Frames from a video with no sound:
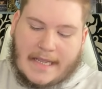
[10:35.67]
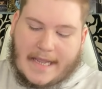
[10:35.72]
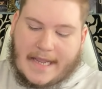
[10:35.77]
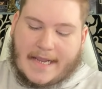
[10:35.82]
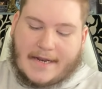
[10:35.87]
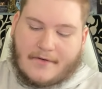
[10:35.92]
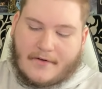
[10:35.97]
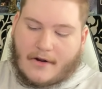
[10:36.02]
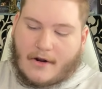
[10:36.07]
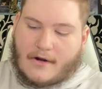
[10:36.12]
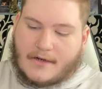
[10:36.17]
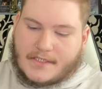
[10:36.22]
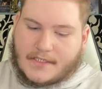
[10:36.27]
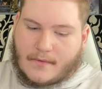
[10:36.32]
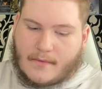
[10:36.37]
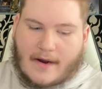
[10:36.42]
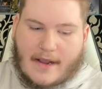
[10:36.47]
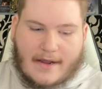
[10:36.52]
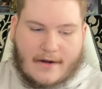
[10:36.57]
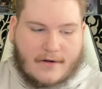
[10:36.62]
In regards to
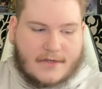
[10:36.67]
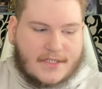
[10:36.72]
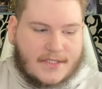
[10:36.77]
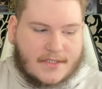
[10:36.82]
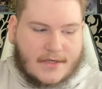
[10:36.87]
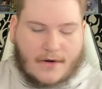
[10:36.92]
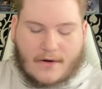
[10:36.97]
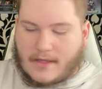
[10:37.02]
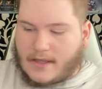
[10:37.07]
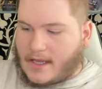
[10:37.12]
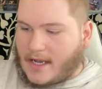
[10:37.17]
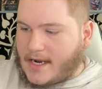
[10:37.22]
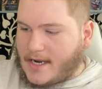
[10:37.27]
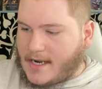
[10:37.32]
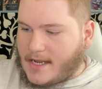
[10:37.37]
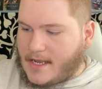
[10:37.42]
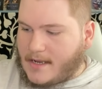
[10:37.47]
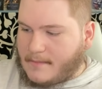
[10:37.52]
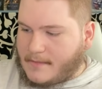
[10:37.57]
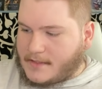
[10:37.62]
where energies are
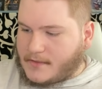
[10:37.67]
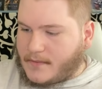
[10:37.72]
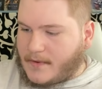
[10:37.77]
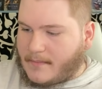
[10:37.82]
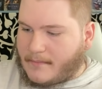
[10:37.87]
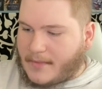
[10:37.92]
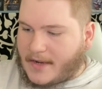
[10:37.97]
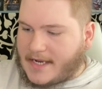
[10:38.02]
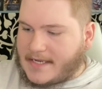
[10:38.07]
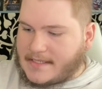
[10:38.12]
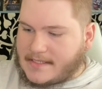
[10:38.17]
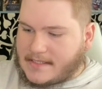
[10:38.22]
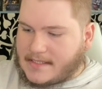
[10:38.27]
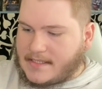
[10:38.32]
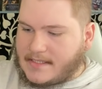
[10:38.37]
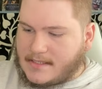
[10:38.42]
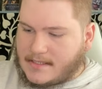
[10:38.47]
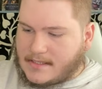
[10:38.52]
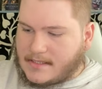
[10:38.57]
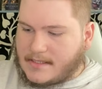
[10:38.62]
aligning between
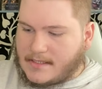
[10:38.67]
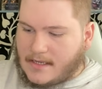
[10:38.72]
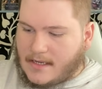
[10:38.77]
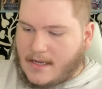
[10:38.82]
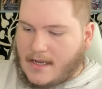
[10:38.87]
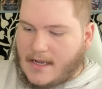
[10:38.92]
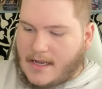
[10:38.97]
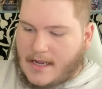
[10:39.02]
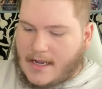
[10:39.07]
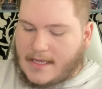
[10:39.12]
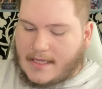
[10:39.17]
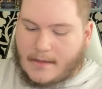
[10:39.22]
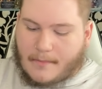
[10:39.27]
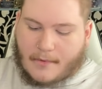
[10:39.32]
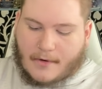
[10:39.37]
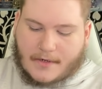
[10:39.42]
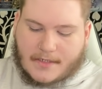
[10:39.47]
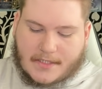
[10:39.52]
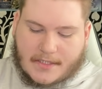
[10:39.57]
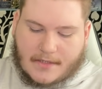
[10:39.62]
Pisces and the
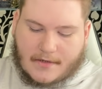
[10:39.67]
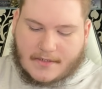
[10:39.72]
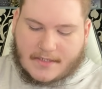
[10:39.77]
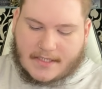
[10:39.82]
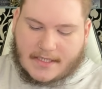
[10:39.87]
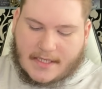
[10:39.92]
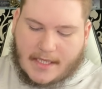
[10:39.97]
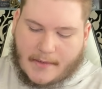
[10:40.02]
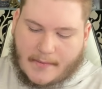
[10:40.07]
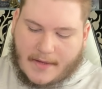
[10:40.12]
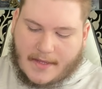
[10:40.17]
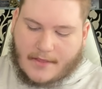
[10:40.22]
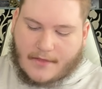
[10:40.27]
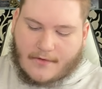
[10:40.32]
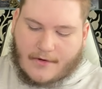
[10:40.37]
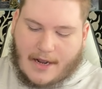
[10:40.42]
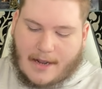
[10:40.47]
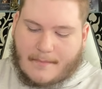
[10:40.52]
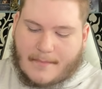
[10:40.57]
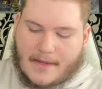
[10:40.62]
person they're dealing with
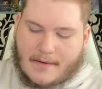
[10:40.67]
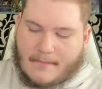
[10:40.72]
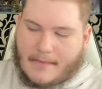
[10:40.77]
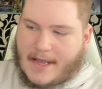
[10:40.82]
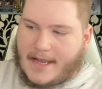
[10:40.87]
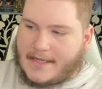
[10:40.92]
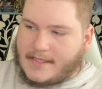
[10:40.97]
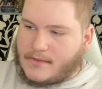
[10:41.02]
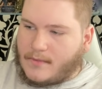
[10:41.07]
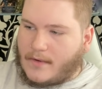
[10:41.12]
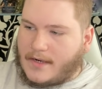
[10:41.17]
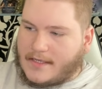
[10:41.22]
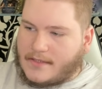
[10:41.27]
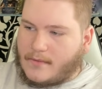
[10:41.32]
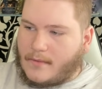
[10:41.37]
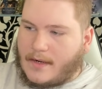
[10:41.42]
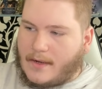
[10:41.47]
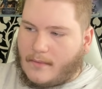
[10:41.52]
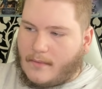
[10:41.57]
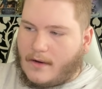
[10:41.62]
throughout mid May twenty
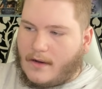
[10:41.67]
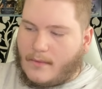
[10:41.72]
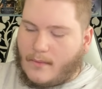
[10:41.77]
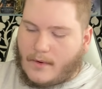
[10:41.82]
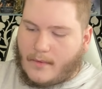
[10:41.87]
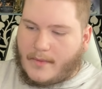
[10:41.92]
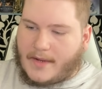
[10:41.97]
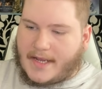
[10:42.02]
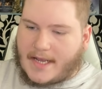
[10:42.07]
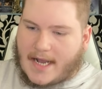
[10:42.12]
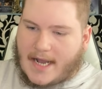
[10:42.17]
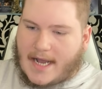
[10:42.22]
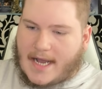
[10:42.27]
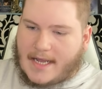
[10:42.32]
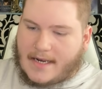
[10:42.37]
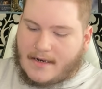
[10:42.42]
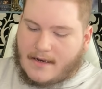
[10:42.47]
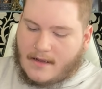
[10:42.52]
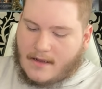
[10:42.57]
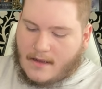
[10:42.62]
twenty-one, what do we
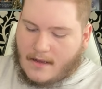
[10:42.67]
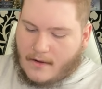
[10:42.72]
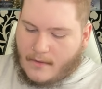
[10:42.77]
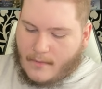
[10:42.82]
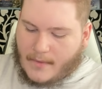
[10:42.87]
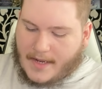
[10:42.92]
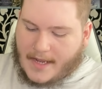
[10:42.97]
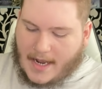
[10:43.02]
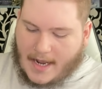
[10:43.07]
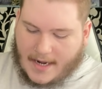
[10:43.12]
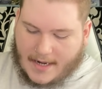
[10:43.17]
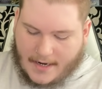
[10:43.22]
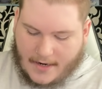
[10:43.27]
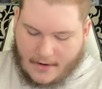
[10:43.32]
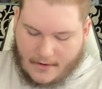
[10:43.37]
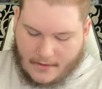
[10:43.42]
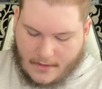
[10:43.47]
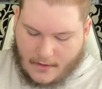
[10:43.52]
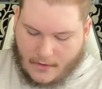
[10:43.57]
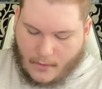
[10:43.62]
got? We got
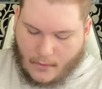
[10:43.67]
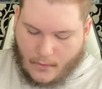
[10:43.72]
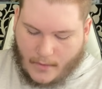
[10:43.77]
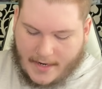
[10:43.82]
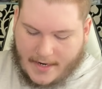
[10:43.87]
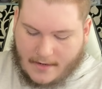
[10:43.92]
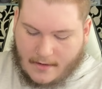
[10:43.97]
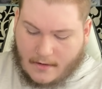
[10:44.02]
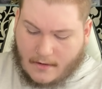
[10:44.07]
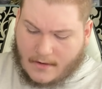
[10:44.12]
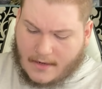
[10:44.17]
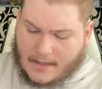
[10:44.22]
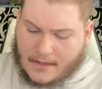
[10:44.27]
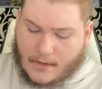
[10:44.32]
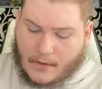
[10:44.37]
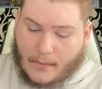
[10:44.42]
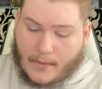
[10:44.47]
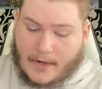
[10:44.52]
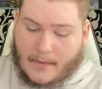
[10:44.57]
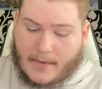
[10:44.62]
here the Queen, or not the
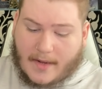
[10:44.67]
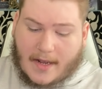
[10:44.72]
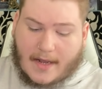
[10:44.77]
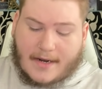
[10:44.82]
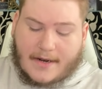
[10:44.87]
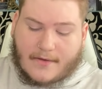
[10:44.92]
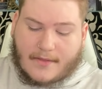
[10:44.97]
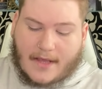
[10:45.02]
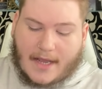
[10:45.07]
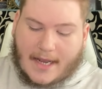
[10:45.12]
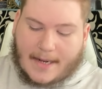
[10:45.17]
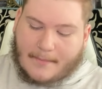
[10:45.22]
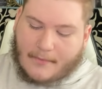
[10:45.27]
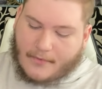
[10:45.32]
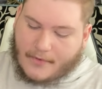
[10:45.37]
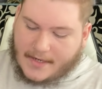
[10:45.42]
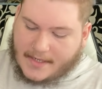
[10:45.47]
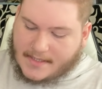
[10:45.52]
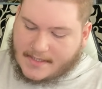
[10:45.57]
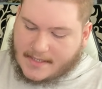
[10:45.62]
Queen, we got here the High
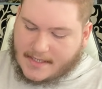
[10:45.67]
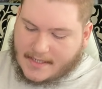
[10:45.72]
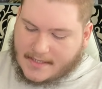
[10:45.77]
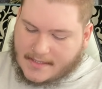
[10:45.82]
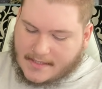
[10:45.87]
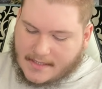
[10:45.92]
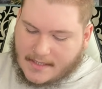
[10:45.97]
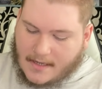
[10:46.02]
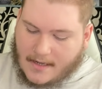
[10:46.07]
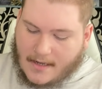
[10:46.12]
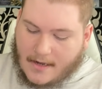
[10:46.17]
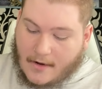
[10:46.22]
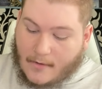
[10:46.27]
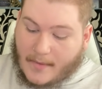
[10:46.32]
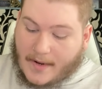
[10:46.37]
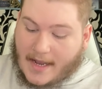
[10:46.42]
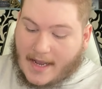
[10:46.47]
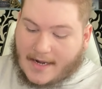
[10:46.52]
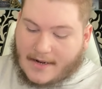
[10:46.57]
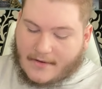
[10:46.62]
Priestess,
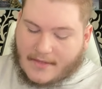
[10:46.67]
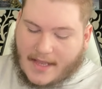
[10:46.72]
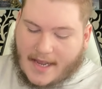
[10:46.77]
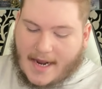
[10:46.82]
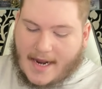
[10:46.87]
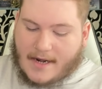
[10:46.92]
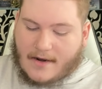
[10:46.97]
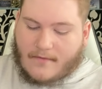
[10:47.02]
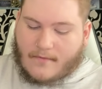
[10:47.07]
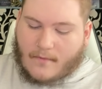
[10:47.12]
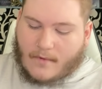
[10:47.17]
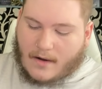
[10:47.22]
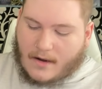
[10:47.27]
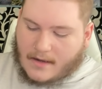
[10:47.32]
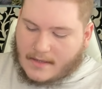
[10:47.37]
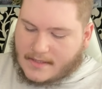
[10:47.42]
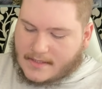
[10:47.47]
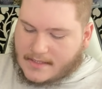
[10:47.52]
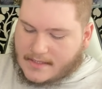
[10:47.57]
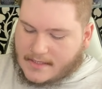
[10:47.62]
we got here the Eight of
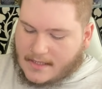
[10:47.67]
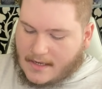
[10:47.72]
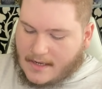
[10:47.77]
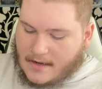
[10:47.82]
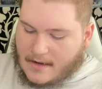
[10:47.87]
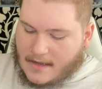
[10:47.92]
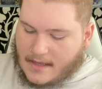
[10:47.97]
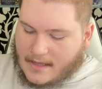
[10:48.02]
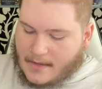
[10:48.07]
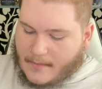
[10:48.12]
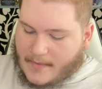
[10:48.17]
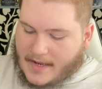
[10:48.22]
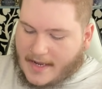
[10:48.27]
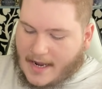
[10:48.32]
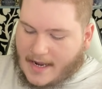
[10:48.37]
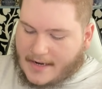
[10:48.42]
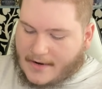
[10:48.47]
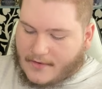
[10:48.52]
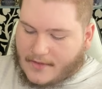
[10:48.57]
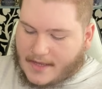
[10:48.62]
Wands, and then we
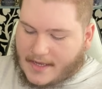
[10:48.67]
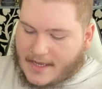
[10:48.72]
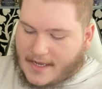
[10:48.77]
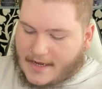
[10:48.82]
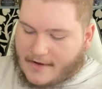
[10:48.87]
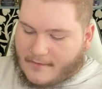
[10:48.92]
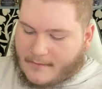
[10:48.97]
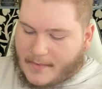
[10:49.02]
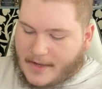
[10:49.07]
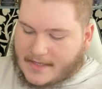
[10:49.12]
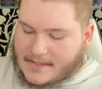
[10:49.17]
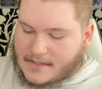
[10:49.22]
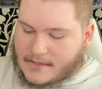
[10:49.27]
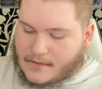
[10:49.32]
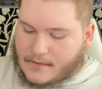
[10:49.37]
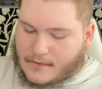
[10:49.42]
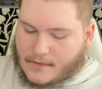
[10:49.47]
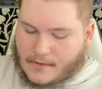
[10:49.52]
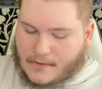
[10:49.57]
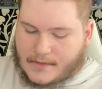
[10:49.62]
got here the King of
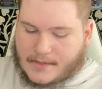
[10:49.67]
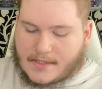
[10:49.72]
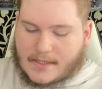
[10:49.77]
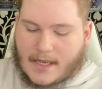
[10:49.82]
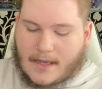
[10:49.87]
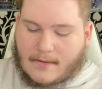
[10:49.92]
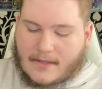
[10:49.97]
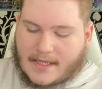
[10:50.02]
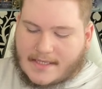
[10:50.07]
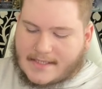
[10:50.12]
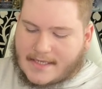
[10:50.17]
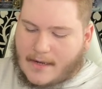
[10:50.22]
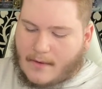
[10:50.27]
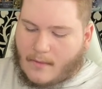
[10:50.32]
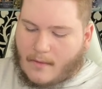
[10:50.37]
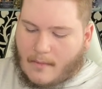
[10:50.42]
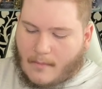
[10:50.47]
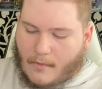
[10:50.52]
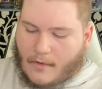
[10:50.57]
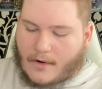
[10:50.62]
Pentacles. And let's get
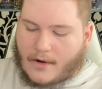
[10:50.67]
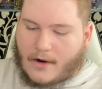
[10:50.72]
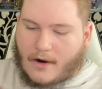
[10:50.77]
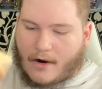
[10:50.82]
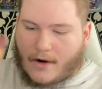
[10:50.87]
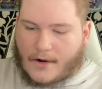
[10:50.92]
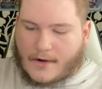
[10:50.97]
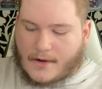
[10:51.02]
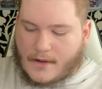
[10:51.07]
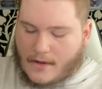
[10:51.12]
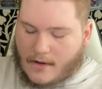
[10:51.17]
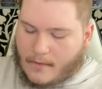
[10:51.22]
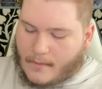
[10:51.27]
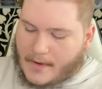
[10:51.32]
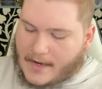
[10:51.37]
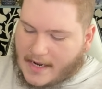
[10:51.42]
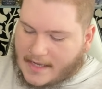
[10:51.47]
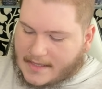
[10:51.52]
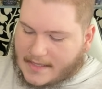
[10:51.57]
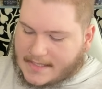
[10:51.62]
one more card.
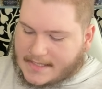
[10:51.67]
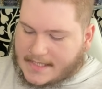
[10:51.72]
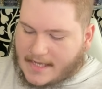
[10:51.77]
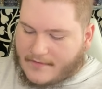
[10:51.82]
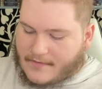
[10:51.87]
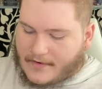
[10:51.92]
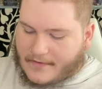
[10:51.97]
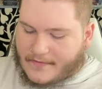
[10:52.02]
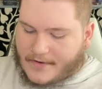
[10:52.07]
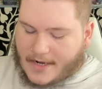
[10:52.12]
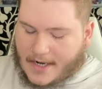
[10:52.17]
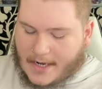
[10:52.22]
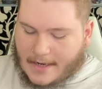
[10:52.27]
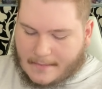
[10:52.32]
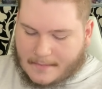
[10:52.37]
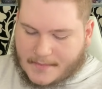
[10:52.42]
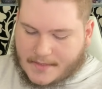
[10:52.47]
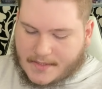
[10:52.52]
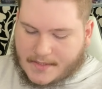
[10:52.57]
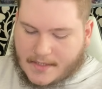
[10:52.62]
We got the Seven of
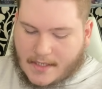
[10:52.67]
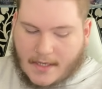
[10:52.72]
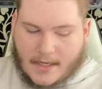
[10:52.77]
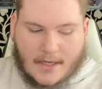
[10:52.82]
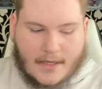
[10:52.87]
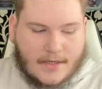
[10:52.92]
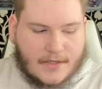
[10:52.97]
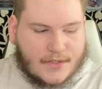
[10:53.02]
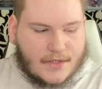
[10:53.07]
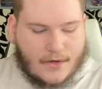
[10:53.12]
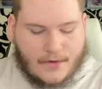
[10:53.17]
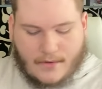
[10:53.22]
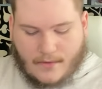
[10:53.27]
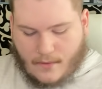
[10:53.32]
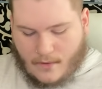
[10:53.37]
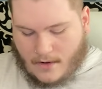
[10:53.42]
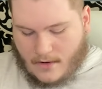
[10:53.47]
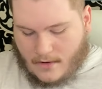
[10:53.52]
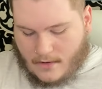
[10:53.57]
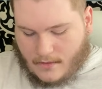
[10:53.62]
Cups.
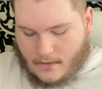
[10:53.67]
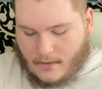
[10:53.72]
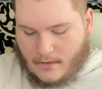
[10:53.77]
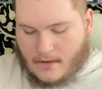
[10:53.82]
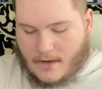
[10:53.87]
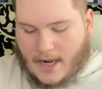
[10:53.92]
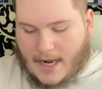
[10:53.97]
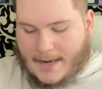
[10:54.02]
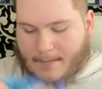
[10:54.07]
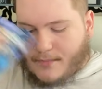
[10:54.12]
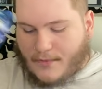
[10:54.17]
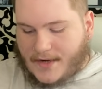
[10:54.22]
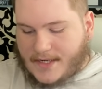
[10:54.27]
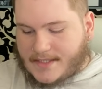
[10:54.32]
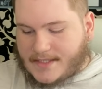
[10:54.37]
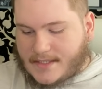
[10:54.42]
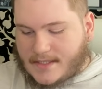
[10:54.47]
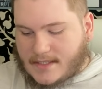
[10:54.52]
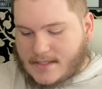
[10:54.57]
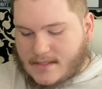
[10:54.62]
So High
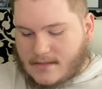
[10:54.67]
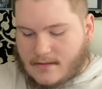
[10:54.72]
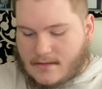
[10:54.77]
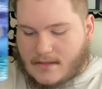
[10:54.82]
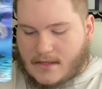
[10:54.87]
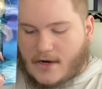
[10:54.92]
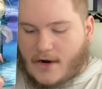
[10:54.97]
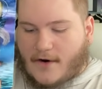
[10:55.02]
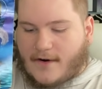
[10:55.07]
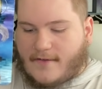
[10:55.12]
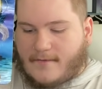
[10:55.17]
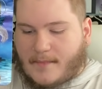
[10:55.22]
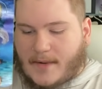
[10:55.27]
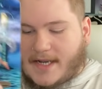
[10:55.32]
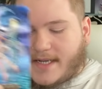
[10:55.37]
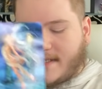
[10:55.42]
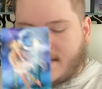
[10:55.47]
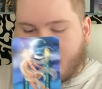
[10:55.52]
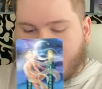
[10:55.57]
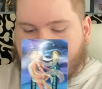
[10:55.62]
Priestess, the card of
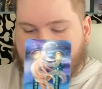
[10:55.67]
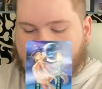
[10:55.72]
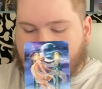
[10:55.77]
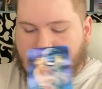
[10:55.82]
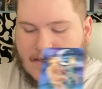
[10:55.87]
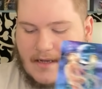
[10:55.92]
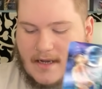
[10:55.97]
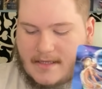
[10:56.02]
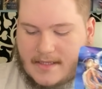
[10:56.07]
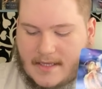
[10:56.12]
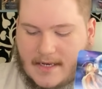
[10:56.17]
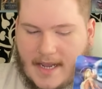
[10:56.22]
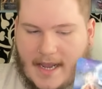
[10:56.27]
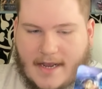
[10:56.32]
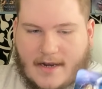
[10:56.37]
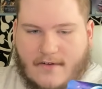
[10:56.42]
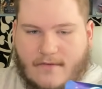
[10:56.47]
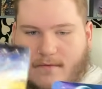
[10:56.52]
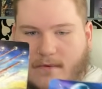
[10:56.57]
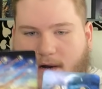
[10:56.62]
Pisces, and then Eight of